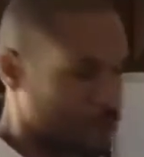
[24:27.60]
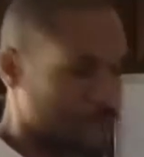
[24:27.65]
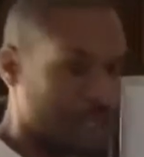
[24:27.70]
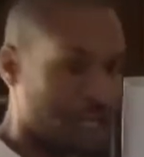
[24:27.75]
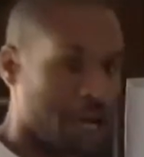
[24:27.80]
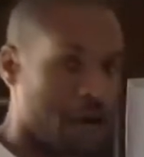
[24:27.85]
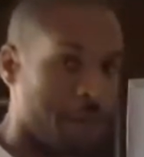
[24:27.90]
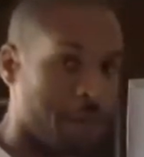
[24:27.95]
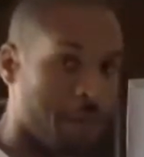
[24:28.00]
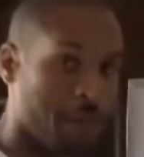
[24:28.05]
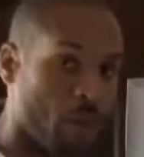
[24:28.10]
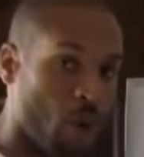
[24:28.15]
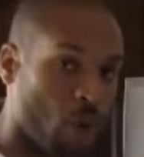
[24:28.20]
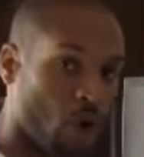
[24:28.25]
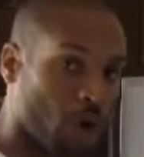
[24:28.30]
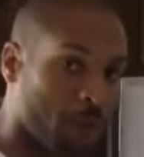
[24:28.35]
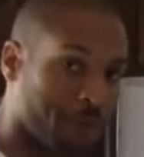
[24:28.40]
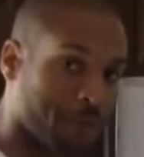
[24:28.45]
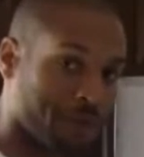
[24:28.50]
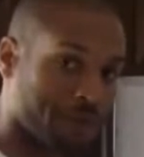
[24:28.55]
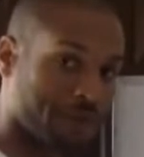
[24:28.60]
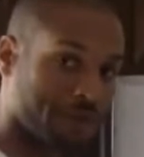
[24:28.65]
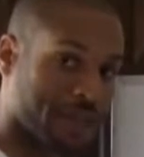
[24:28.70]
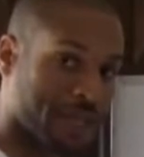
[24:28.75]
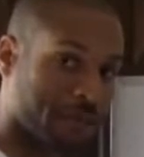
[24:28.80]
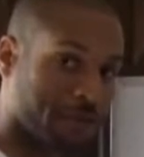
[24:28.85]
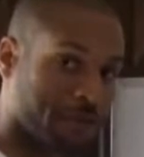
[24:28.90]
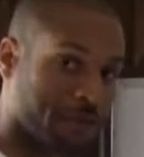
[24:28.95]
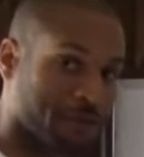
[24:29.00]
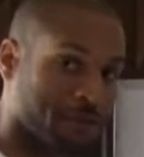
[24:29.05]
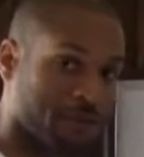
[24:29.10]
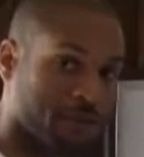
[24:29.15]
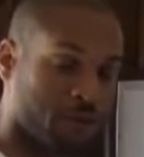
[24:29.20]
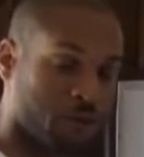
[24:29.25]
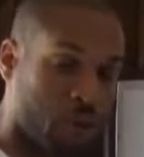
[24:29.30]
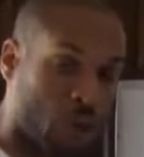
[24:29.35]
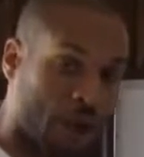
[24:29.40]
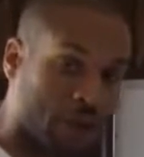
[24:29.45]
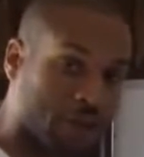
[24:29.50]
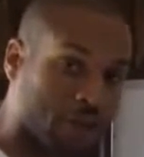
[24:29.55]
to become more perceptive
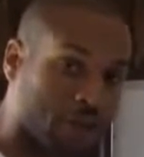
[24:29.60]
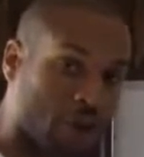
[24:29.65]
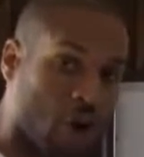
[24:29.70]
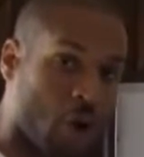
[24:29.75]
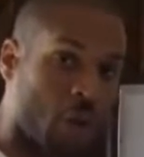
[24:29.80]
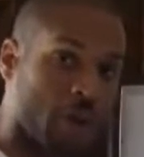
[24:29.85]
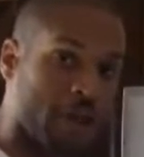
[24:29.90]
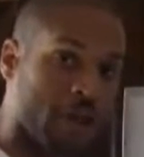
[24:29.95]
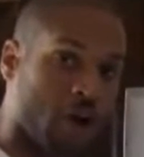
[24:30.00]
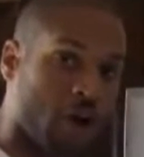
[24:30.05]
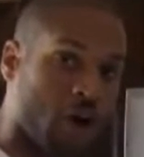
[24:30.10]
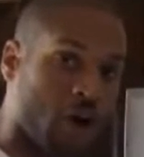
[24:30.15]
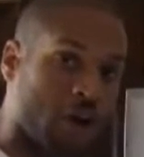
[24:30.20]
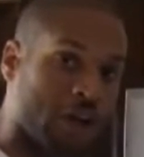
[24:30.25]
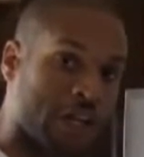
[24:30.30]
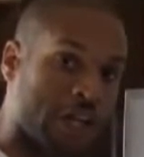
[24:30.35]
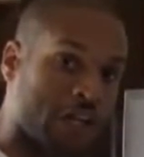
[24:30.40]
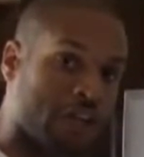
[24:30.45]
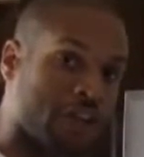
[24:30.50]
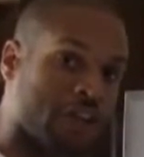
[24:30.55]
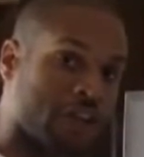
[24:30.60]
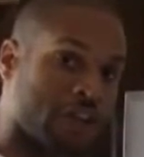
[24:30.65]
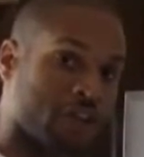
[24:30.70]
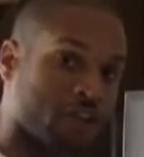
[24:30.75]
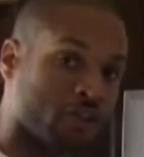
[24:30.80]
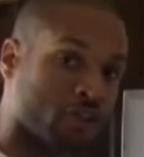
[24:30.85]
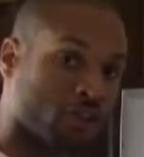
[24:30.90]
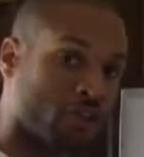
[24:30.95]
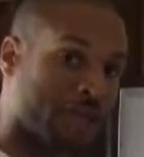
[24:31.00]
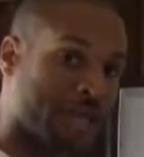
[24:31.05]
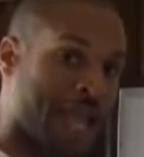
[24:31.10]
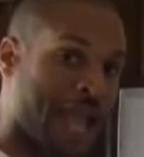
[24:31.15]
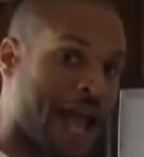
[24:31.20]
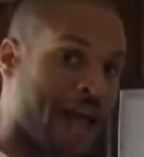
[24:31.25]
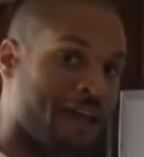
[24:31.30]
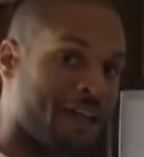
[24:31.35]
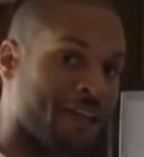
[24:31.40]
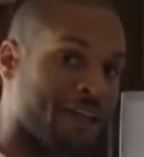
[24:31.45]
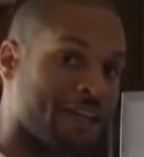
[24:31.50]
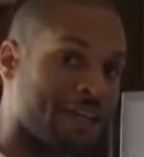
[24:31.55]
of what's going on in this
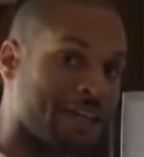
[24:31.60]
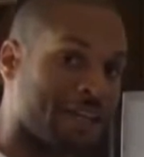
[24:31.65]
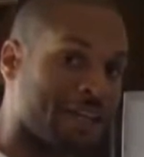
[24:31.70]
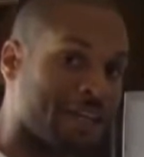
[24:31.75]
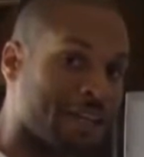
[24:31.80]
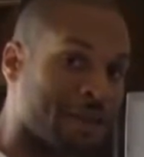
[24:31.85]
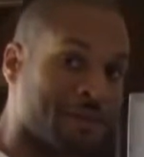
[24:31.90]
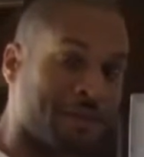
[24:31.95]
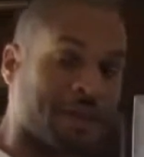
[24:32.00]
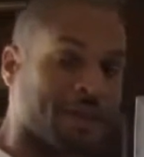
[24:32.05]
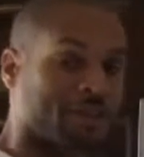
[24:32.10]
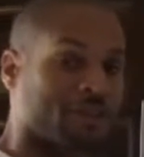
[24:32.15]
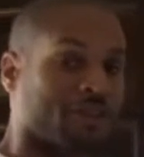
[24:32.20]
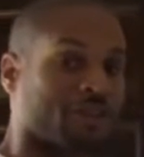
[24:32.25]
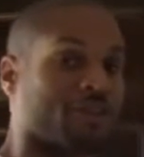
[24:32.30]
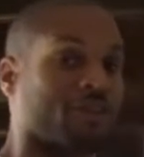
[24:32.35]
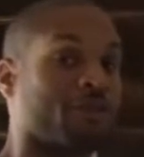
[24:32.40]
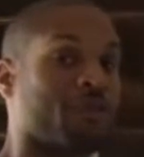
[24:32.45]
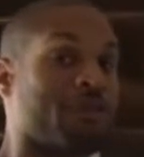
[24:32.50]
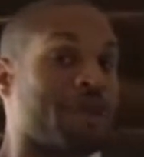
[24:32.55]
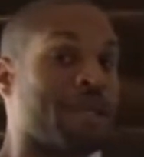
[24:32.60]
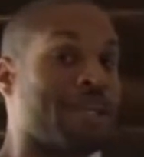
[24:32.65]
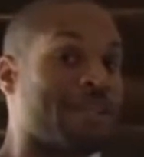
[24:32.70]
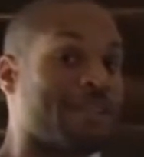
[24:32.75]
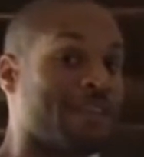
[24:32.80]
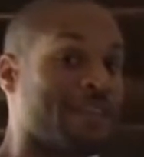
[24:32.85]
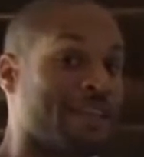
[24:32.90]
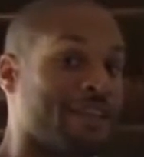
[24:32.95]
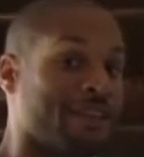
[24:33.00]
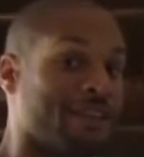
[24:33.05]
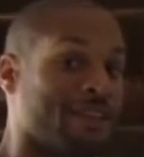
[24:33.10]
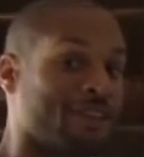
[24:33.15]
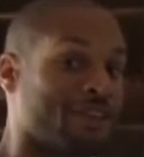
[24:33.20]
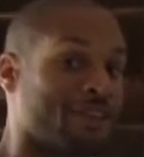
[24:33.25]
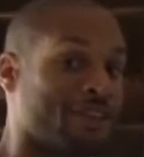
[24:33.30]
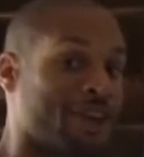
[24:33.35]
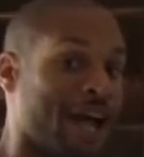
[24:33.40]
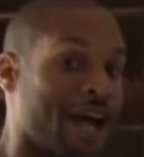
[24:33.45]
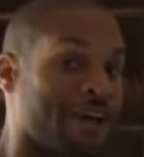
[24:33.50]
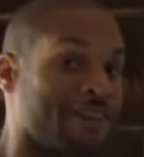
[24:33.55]
reality, because there's many things that
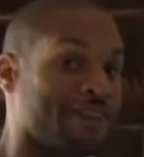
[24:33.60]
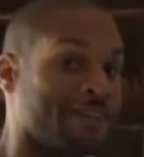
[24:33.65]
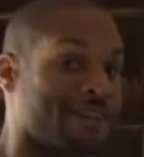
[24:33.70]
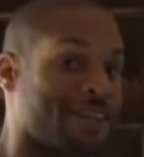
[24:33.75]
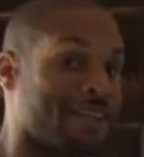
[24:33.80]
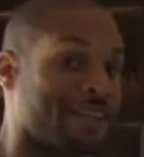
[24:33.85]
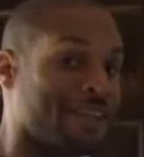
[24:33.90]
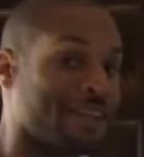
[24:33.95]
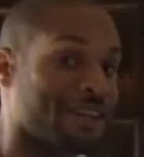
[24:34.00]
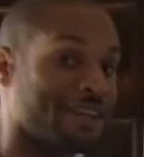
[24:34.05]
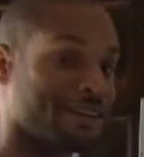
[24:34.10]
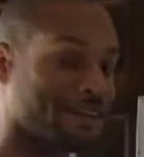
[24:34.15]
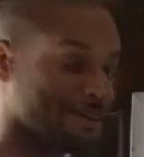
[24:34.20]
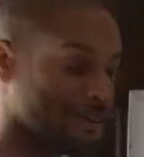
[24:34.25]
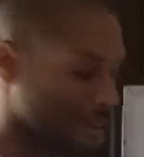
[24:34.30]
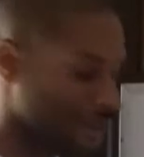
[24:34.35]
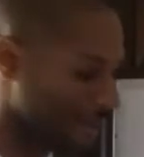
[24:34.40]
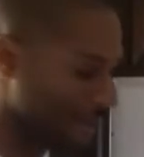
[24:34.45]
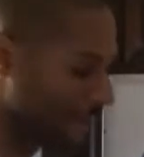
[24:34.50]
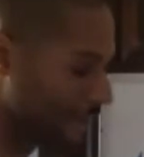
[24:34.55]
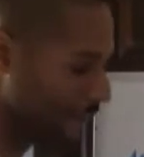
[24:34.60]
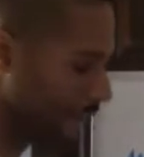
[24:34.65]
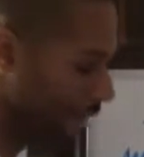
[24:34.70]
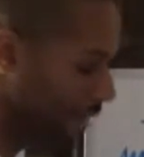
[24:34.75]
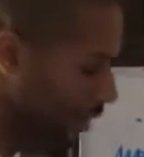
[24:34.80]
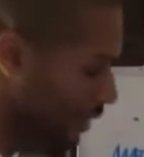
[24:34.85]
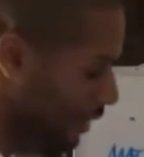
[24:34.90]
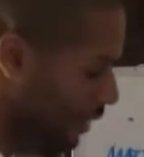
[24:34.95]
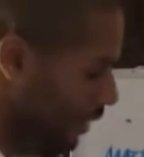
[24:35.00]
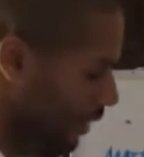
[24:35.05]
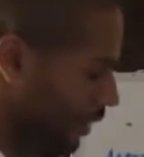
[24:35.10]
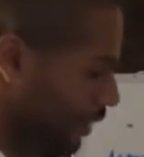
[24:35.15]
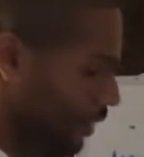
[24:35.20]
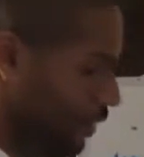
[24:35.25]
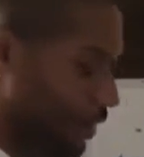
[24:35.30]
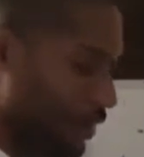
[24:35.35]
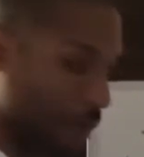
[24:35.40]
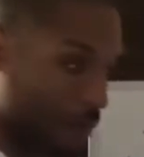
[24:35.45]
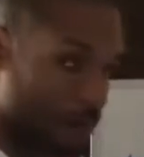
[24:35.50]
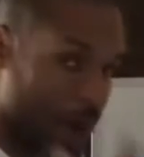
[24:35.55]
you're not seeing.
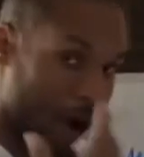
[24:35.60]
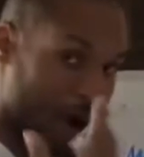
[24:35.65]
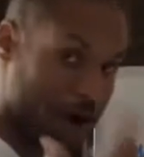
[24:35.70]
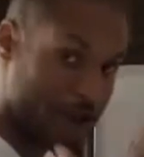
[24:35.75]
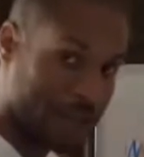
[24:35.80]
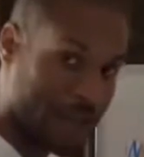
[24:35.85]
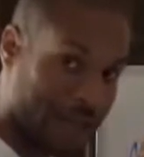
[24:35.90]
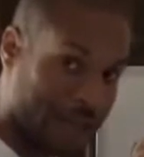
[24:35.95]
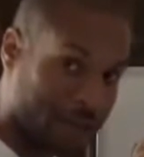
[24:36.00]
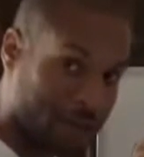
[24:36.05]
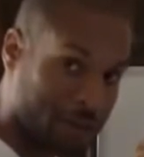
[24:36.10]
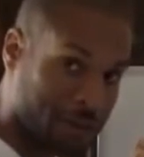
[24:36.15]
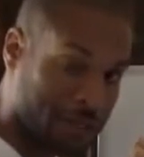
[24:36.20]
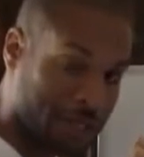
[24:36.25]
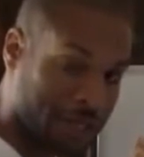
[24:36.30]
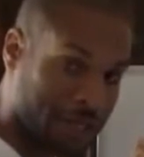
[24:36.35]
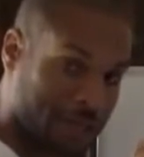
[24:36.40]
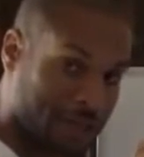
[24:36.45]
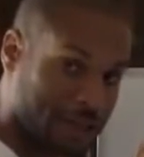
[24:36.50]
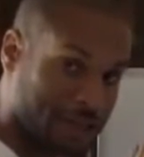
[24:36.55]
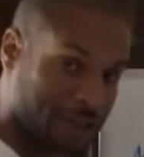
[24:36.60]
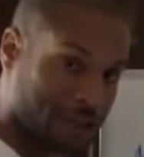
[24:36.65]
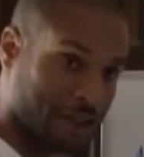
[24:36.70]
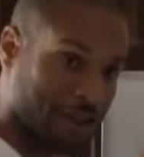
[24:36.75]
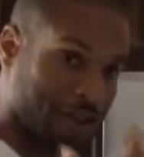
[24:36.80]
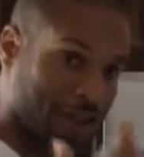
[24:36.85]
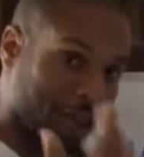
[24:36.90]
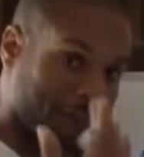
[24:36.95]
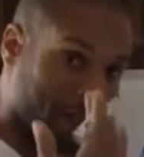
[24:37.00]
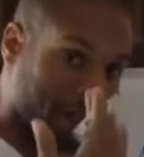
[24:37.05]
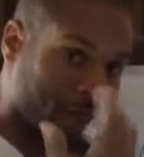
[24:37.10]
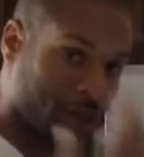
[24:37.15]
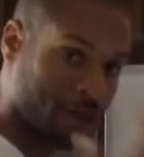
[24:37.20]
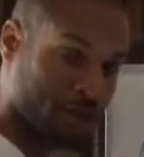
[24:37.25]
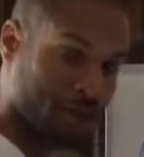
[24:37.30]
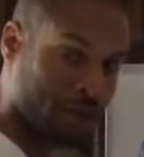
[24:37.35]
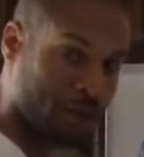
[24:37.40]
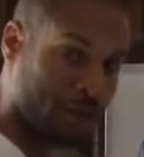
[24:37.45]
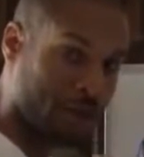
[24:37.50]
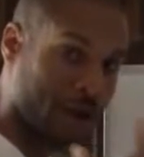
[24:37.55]
Part of that is because looking
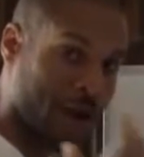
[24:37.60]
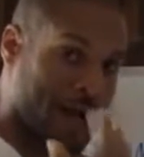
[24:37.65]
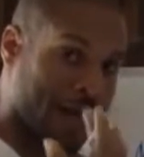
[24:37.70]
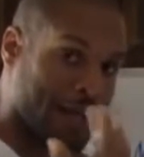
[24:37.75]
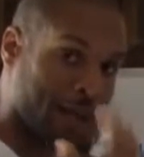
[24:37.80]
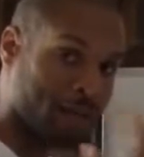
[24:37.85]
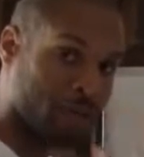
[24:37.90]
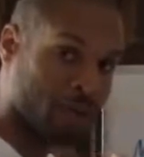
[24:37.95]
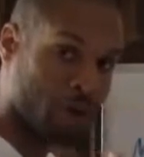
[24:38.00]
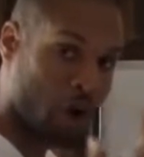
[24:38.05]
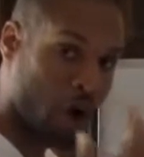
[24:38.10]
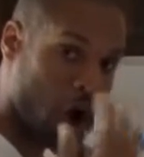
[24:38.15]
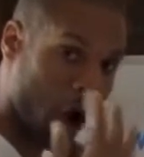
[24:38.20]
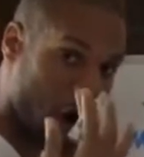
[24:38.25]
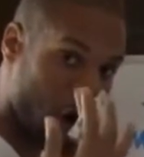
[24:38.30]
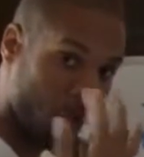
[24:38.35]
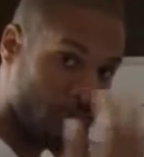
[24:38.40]
through two eyes, you'll